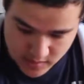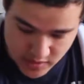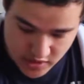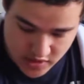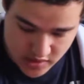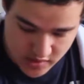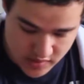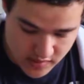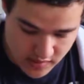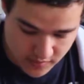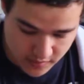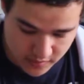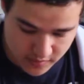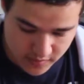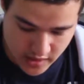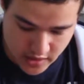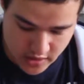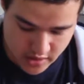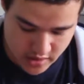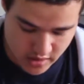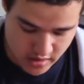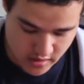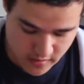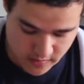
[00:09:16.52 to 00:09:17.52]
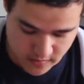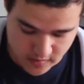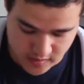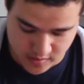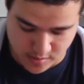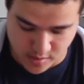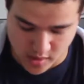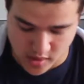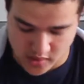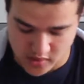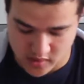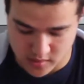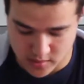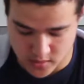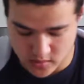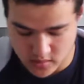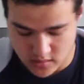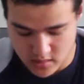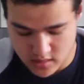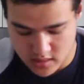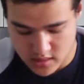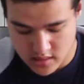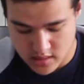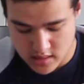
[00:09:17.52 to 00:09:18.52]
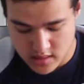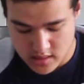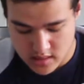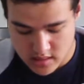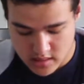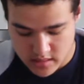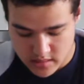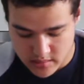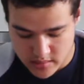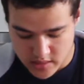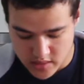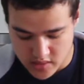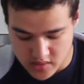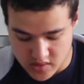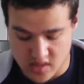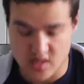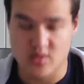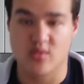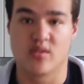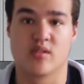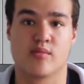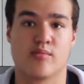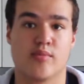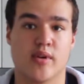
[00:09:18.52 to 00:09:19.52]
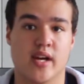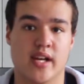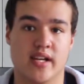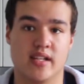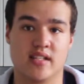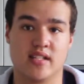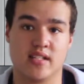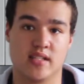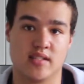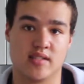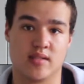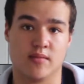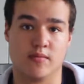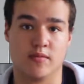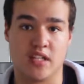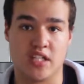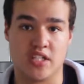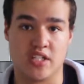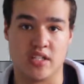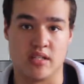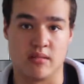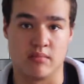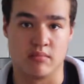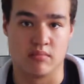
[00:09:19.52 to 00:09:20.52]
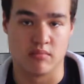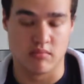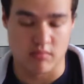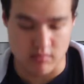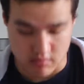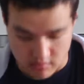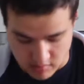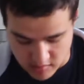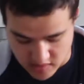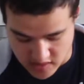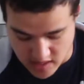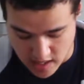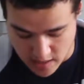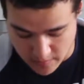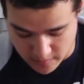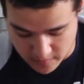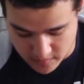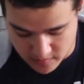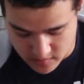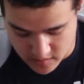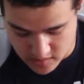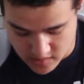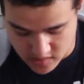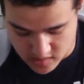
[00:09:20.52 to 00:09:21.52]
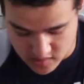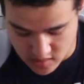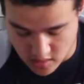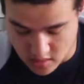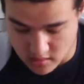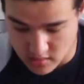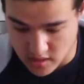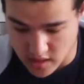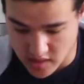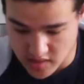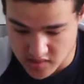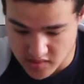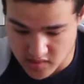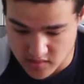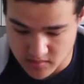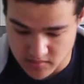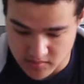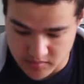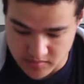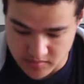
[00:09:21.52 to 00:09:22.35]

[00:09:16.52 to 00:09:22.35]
much of the flesh off as possible because you don't want to bite into some fleshy stuff. It's not nice.